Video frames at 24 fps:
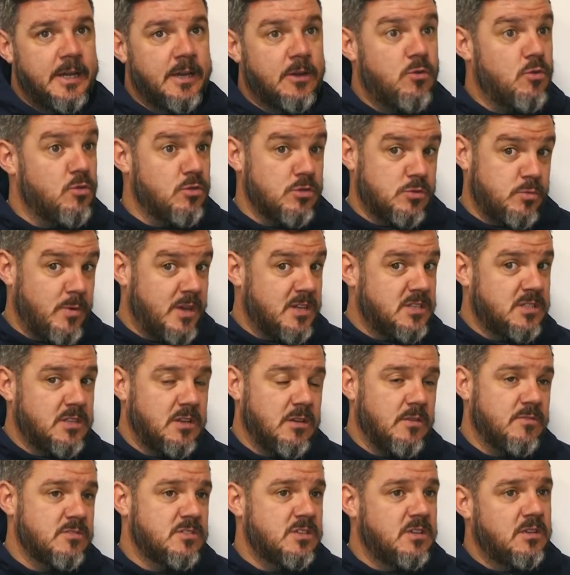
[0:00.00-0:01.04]
Quartz
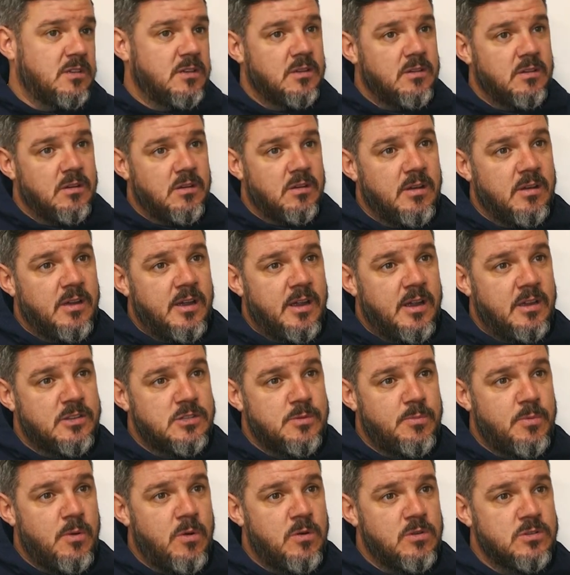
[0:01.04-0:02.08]
Weston, obviously, air
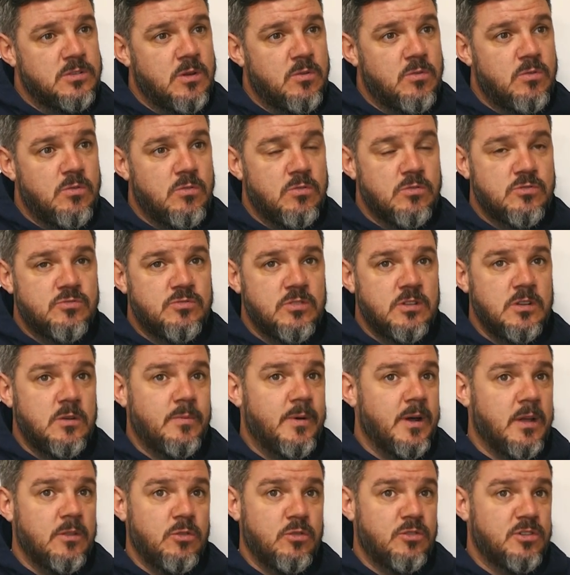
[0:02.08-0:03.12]
supporters know Quartz really
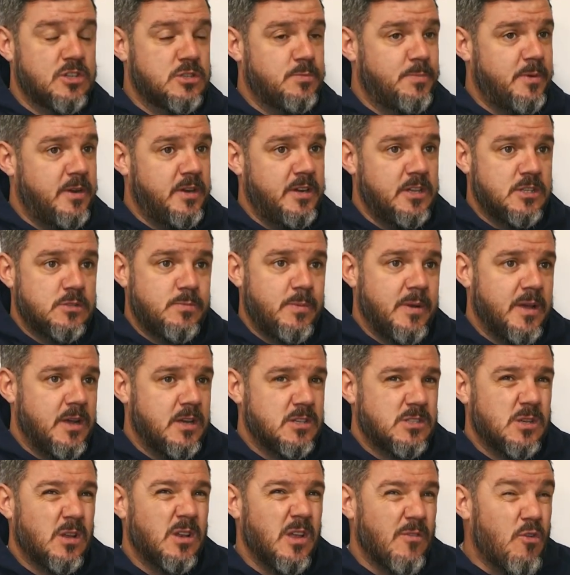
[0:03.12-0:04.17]
well. Another experienced player.
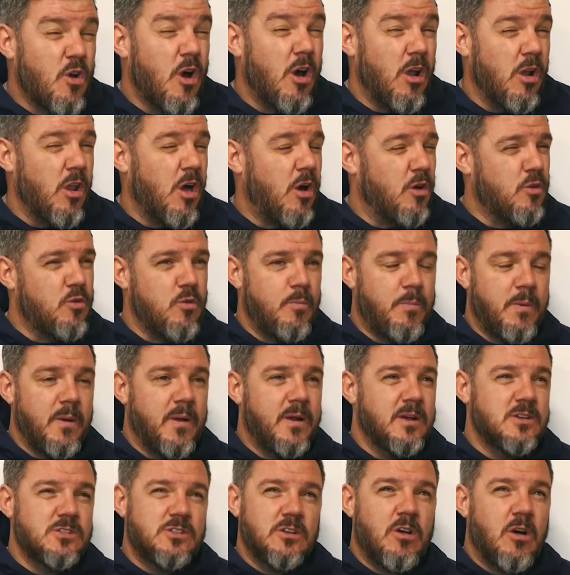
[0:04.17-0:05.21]
So they've got a lot of good
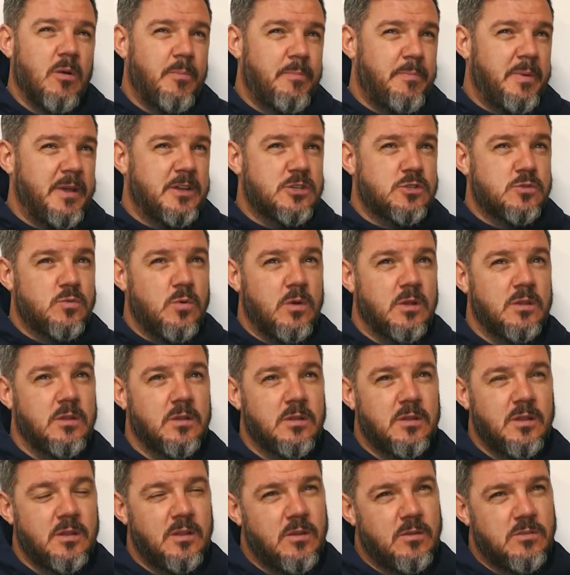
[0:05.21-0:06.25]
players. They've got a big squad. I
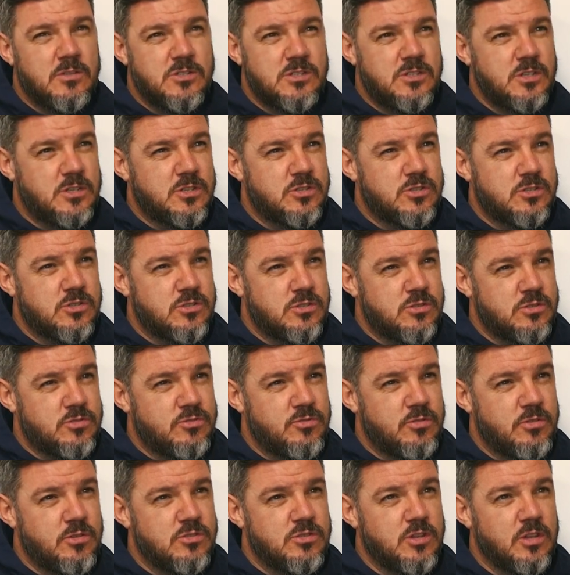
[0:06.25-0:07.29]
think they've got 6
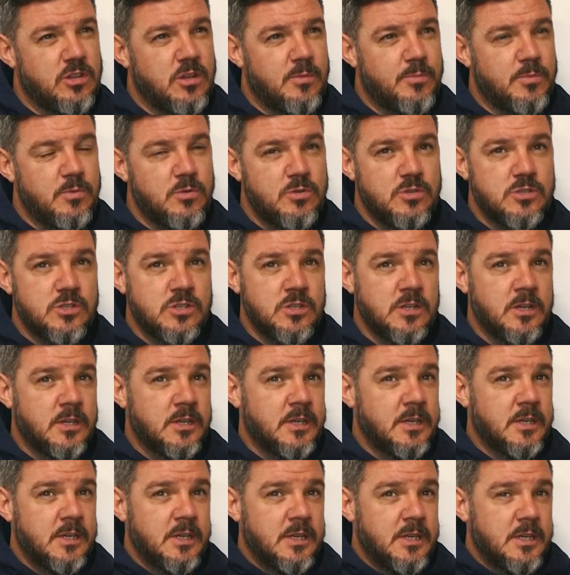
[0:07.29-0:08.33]
strikers on the books.
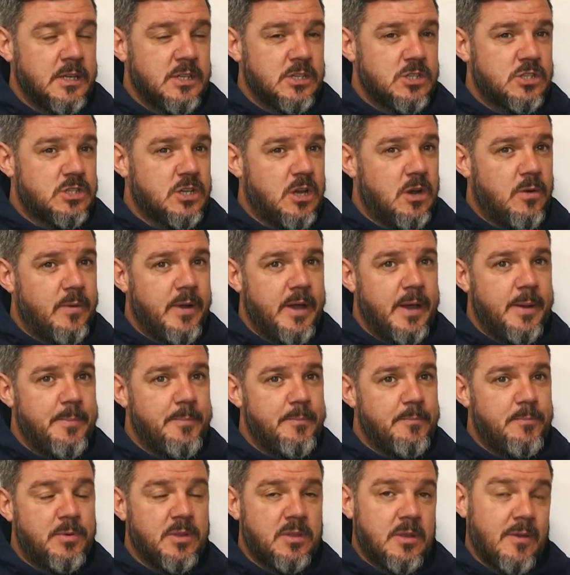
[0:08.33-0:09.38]
So,
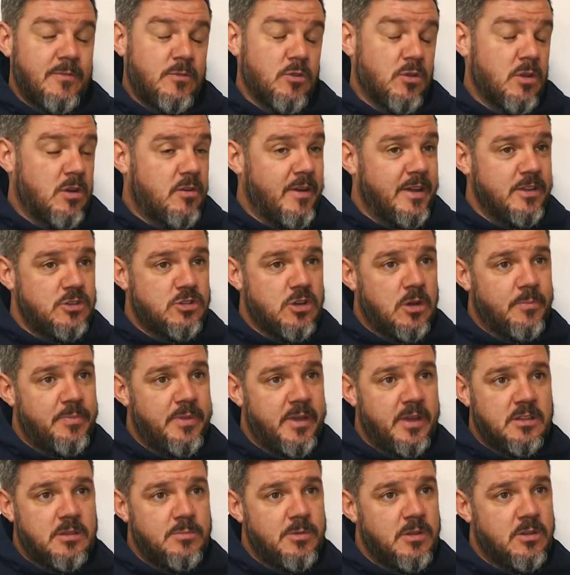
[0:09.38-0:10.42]
but they've done a great job
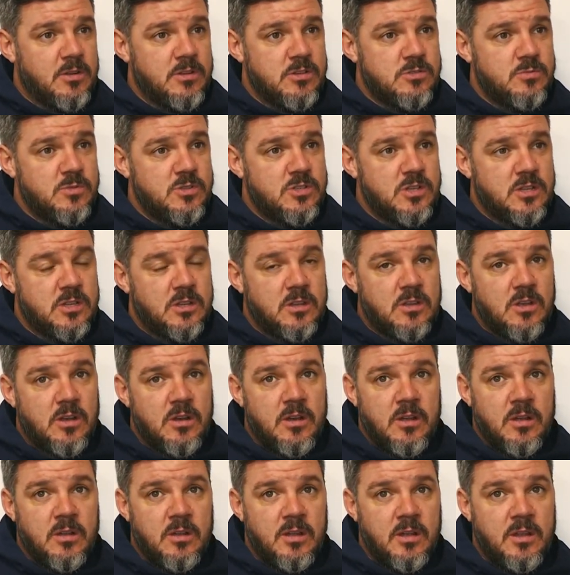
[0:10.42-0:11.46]
there, to be honest with you.
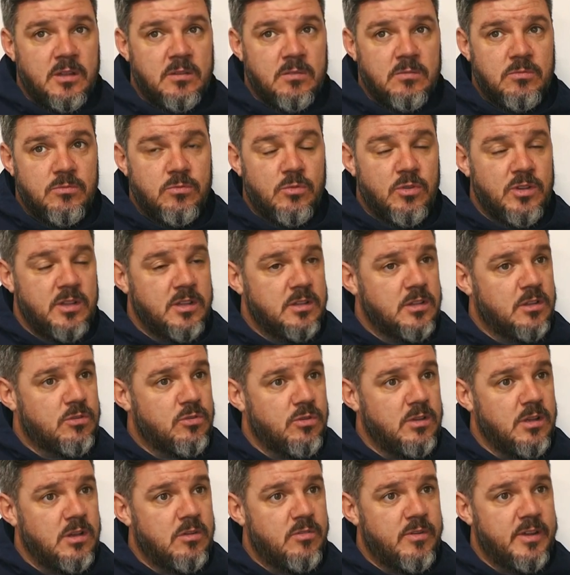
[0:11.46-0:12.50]
They're right in the
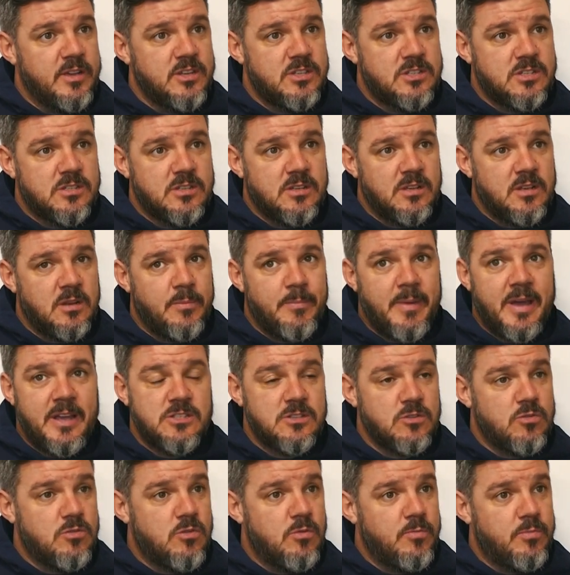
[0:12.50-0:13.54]
title race, an
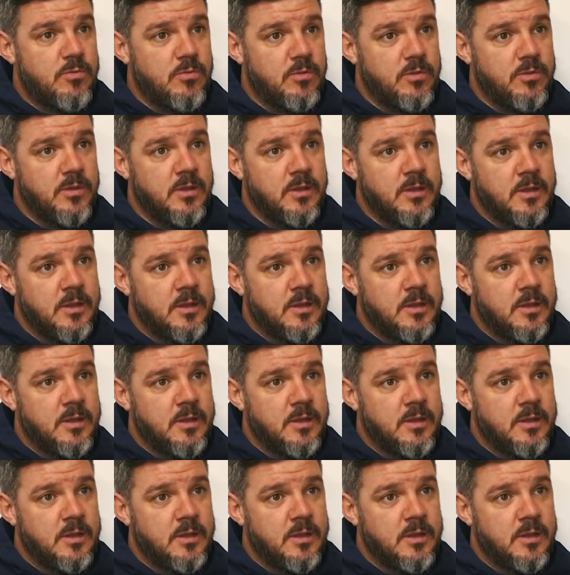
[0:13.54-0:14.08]
amazing cup run.